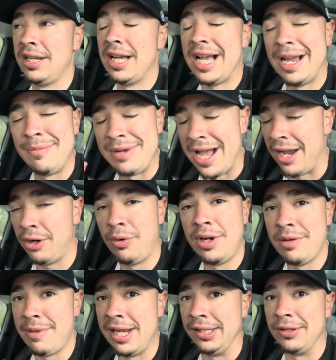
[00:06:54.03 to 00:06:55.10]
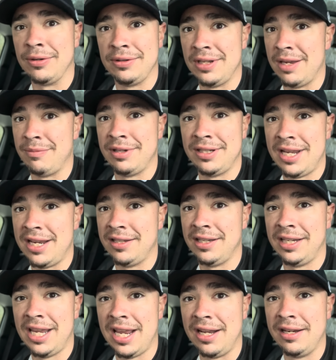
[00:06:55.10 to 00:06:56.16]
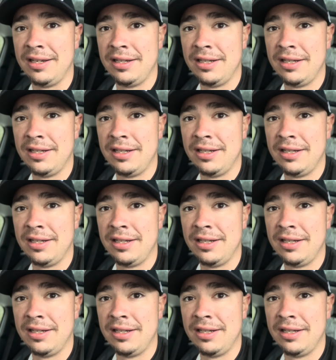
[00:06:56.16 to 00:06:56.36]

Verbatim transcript: I'm not going to make those same mistakes again.